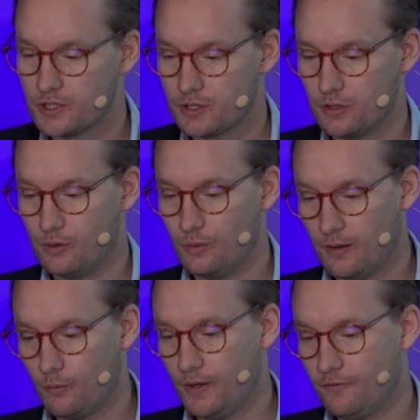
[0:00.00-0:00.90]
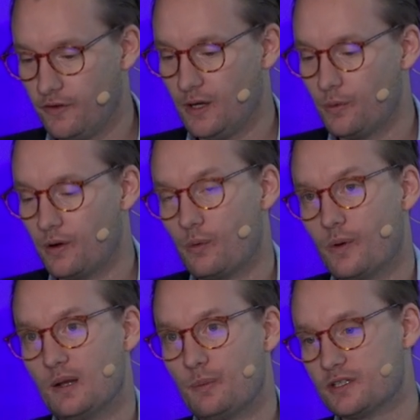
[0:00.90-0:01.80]
So we think we are
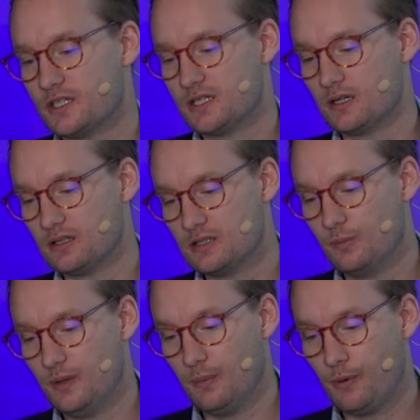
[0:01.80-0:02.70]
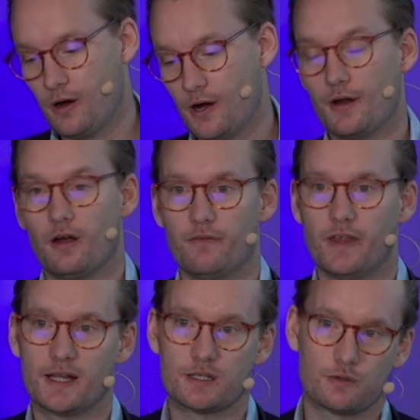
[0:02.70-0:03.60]
well positioned to be part of
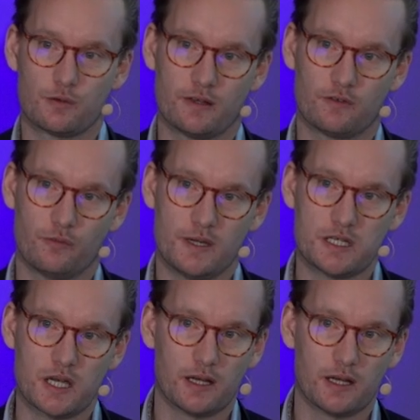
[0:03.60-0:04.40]
that transformation.